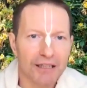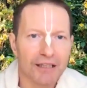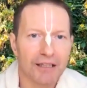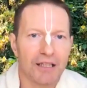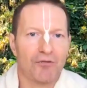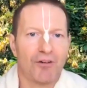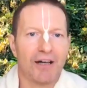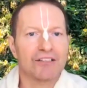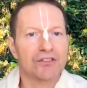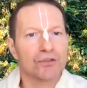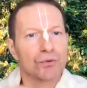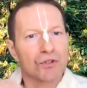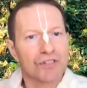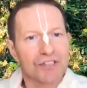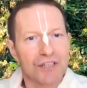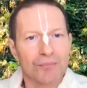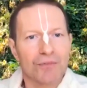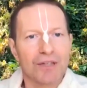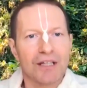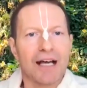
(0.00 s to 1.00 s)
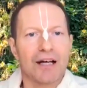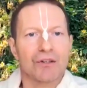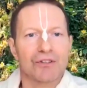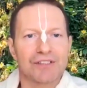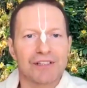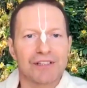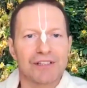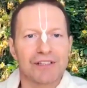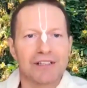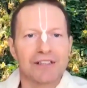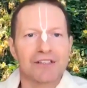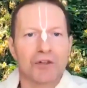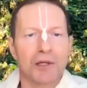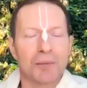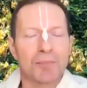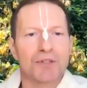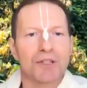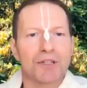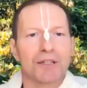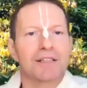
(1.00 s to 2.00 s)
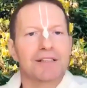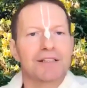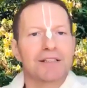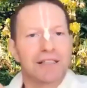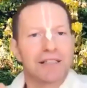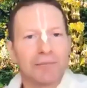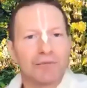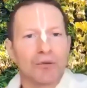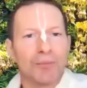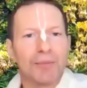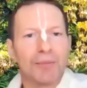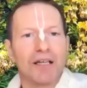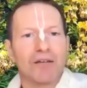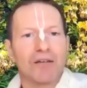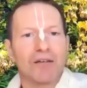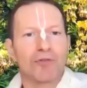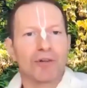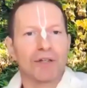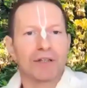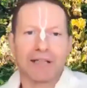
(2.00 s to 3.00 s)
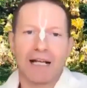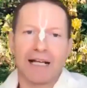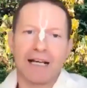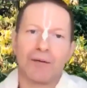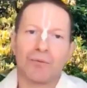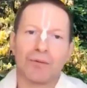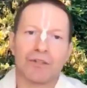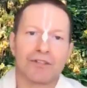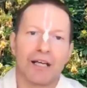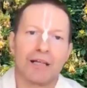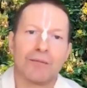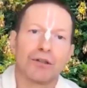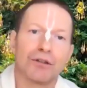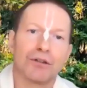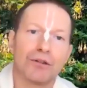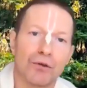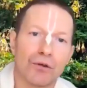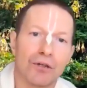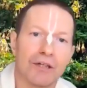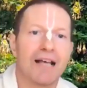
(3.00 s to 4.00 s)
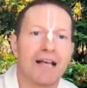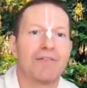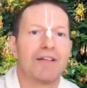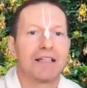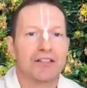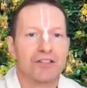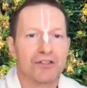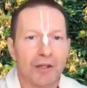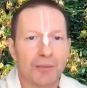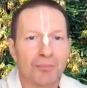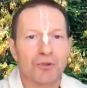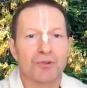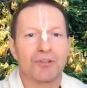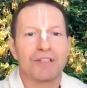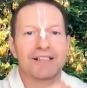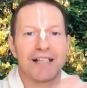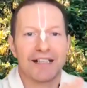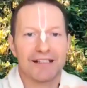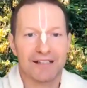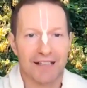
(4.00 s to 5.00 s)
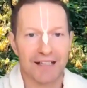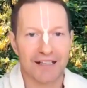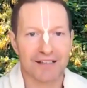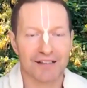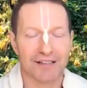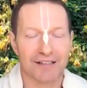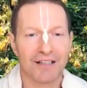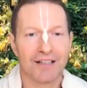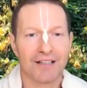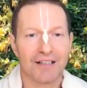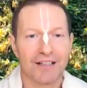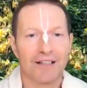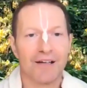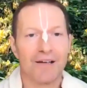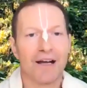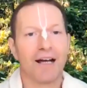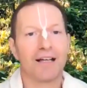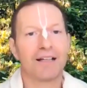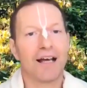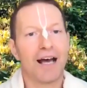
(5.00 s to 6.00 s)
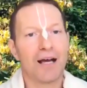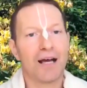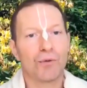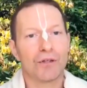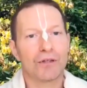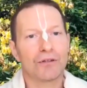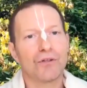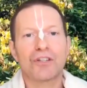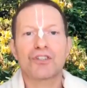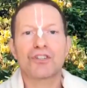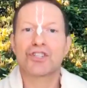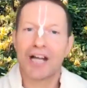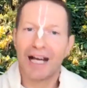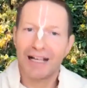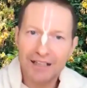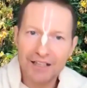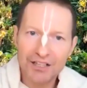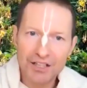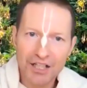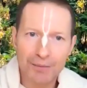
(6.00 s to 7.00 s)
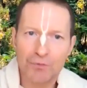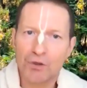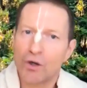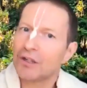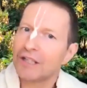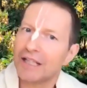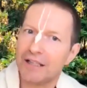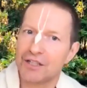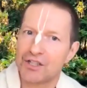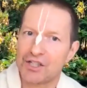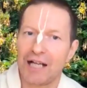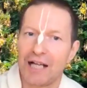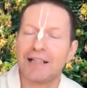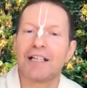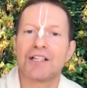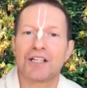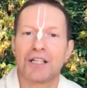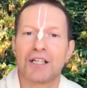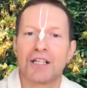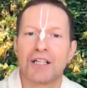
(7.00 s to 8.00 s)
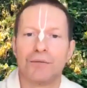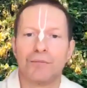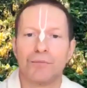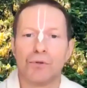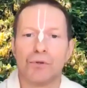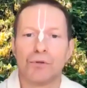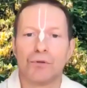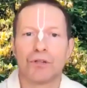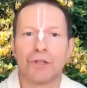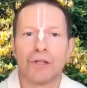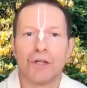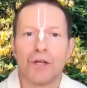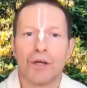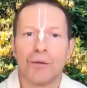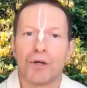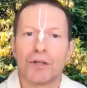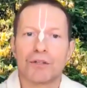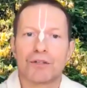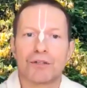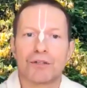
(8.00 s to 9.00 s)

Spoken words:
if I saw something else in scripture that seemed to be different, then I would say, but Gurudev, in the scripture it says this. And I would not challenge him, not in a challenging mood, but